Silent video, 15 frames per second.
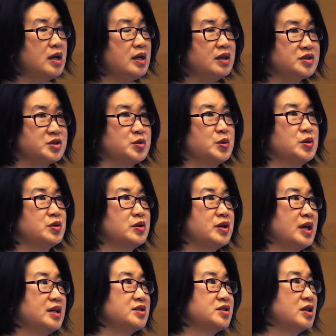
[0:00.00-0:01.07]
historical
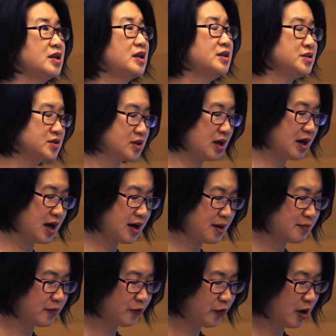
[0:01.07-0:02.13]
case studies
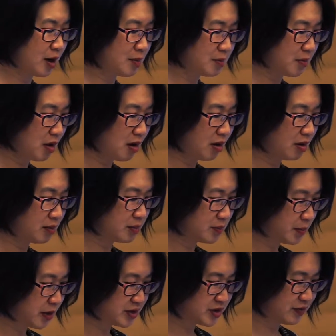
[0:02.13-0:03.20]
from all
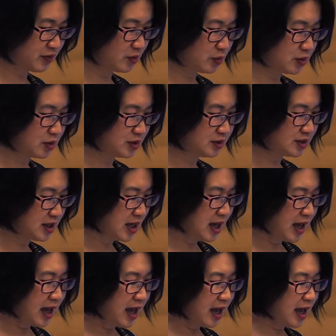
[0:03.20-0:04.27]
parts of the world,
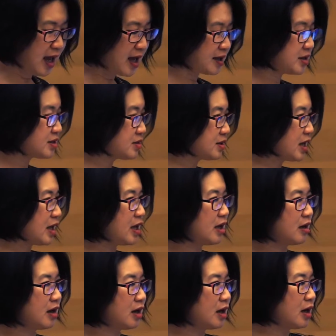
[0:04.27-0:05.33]
and they
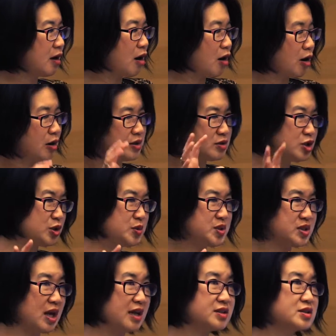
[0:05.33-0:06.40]
are in two
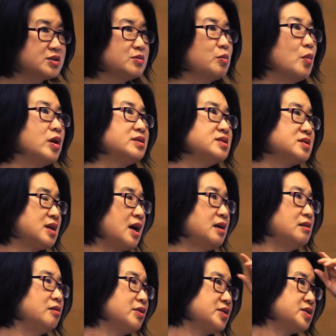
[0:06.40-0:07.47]
sets. One set
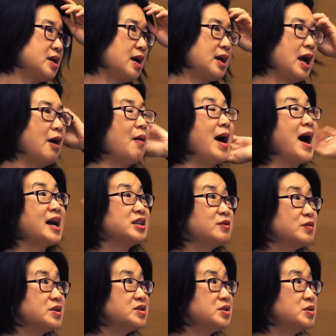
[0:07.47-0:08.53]
looks at how
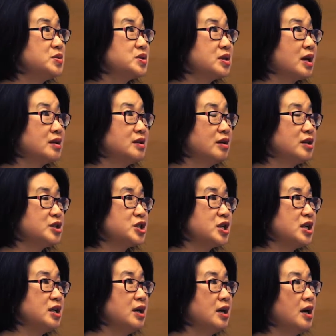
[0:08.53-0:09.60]
activists use
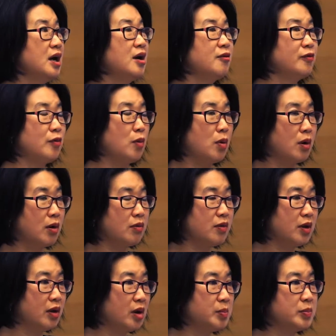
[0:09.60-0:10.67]
technology for
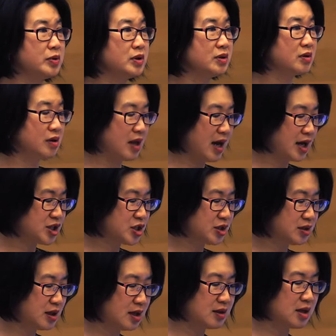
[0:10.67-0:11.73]
their political
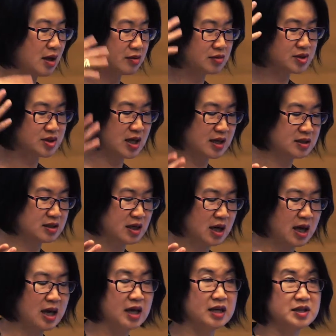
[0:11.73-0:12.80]
action, and the other set
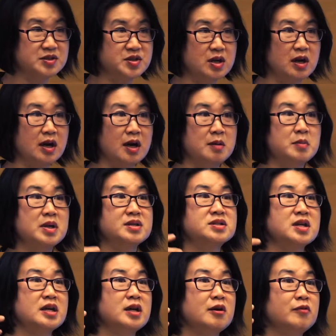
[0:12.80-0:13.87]
is a
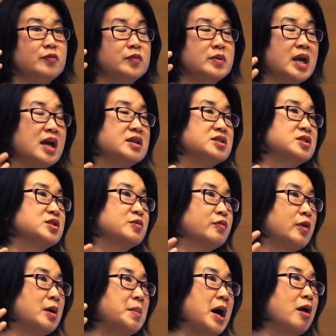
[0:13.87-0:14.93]
set of cases
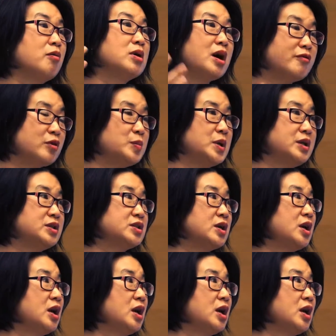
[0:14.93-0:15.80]
from how government